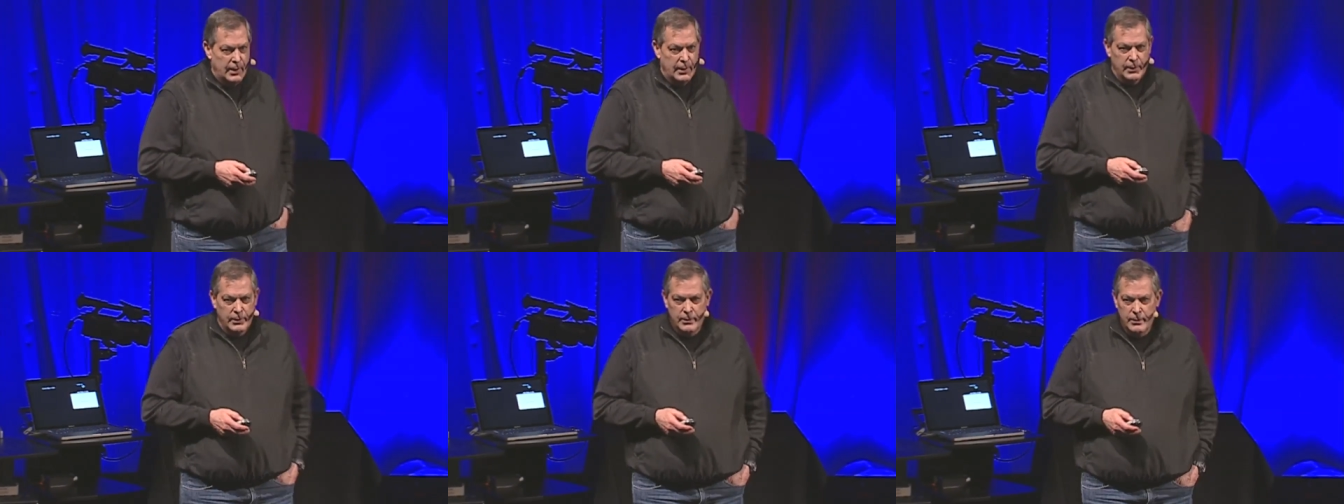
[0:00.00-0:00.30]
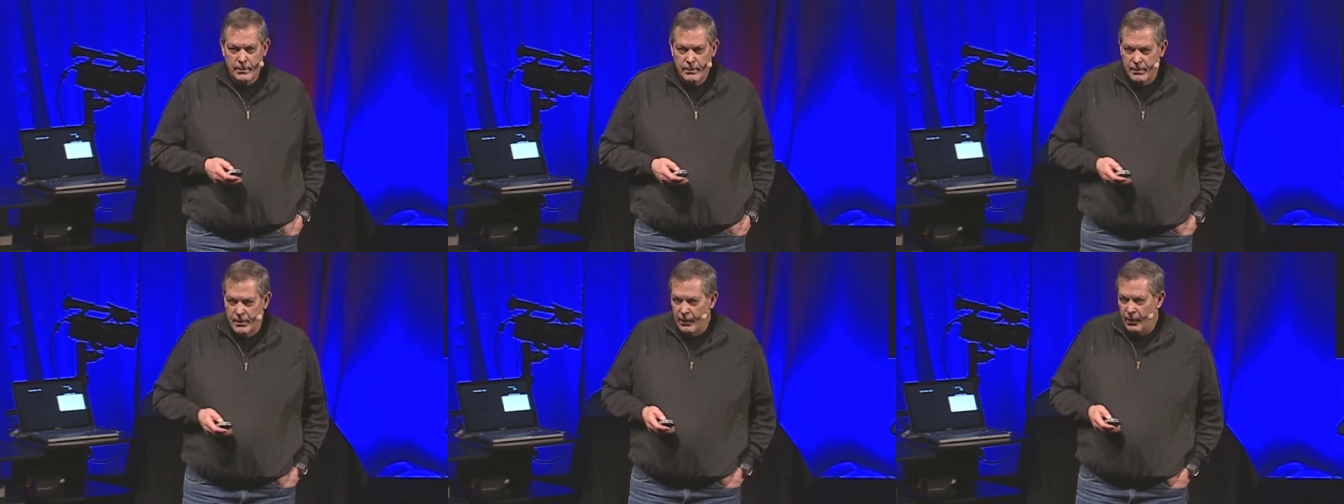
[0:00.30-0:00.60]

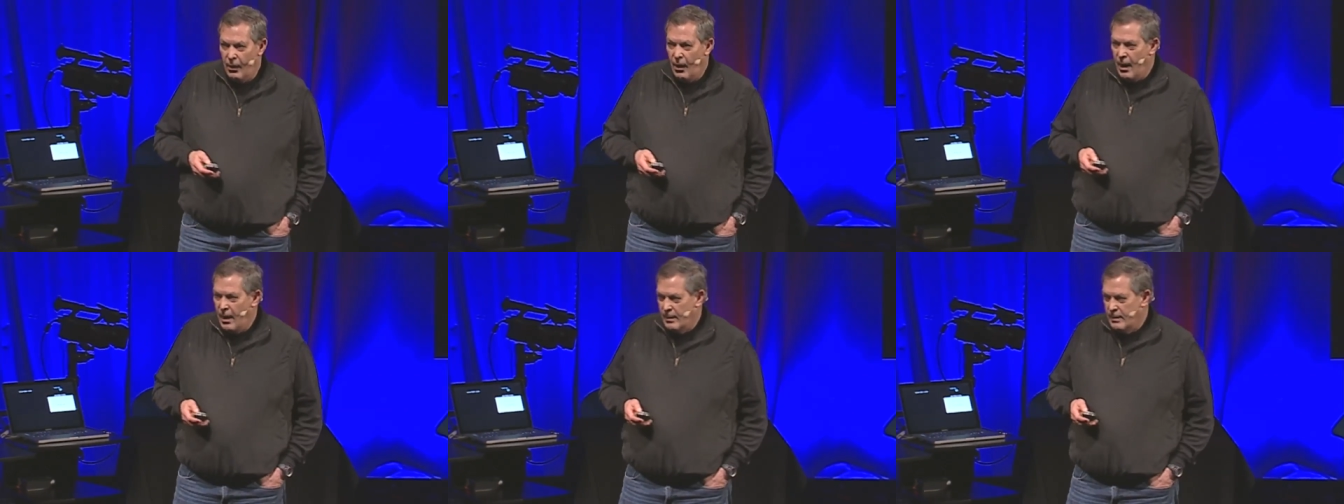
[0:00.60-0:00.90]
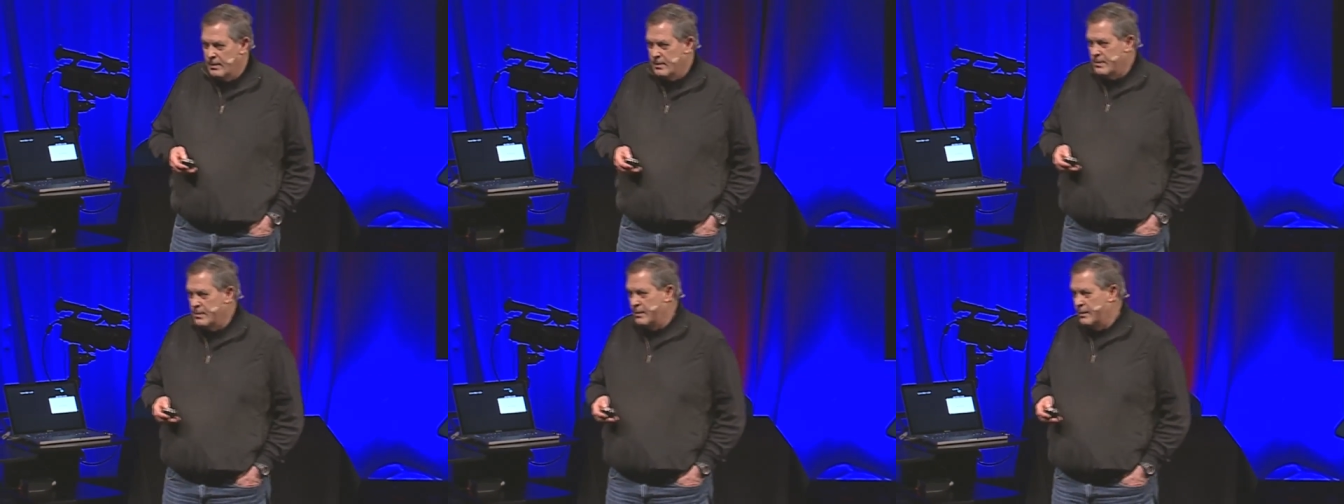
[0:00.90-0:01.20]
you're the
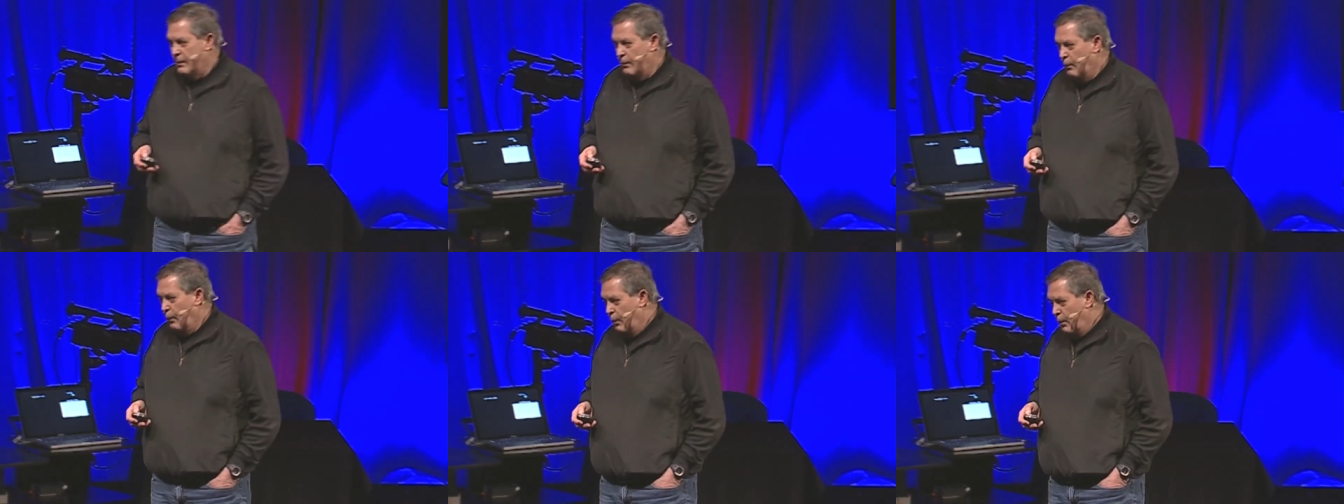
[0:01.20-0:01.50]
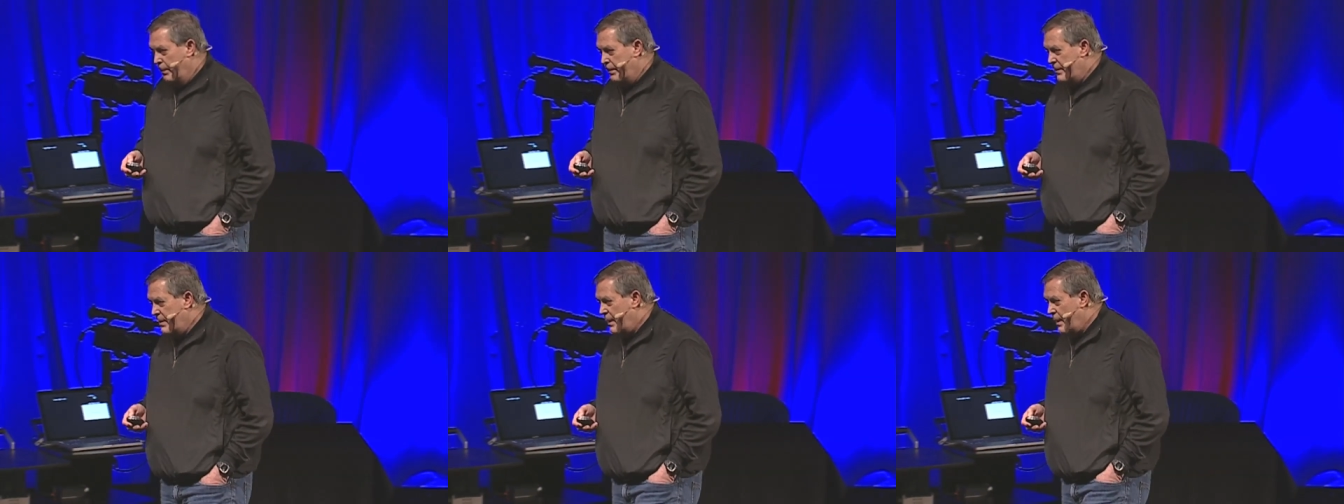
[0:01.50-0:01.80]
cognizant
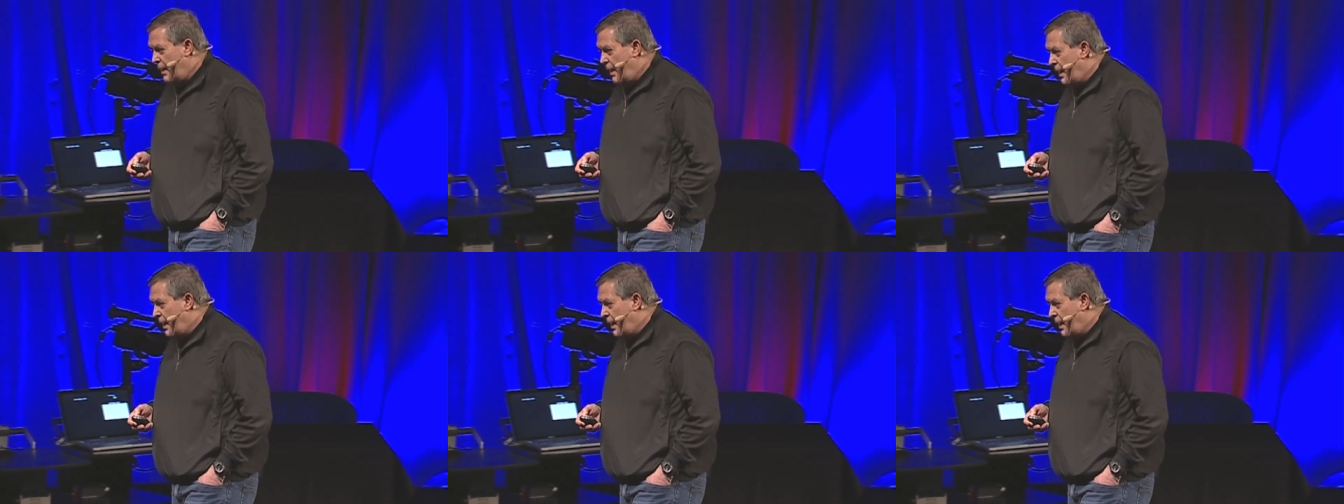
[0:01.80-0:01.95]
group that